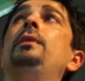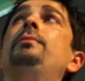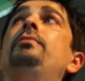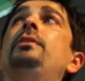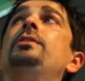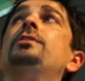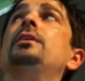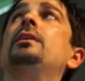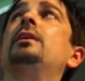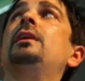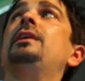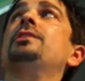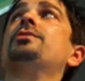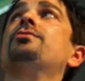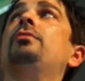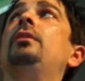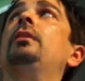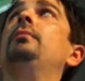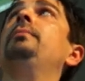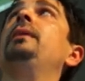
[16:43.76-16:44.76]
blood pressure,
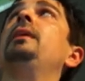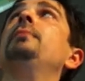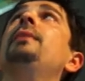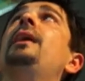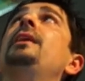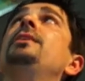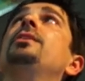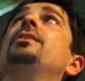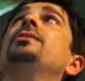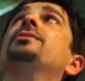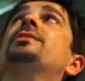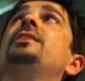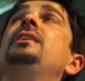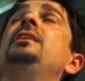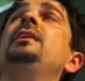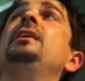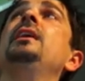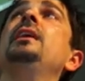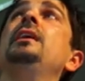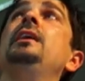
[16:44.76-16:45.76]
cholesterol, and BMI. And you can
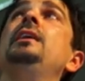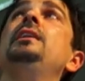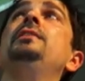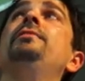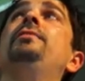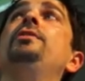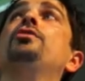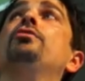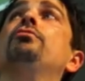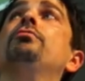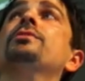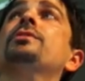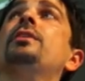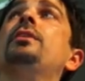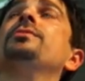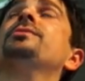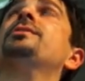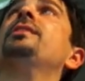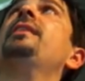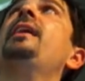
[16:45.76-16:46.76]
see the individual
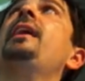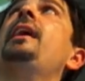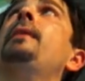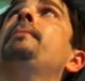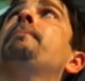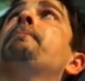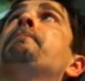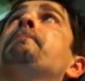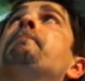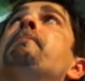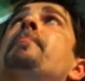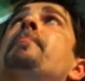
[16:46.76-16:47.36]
results are there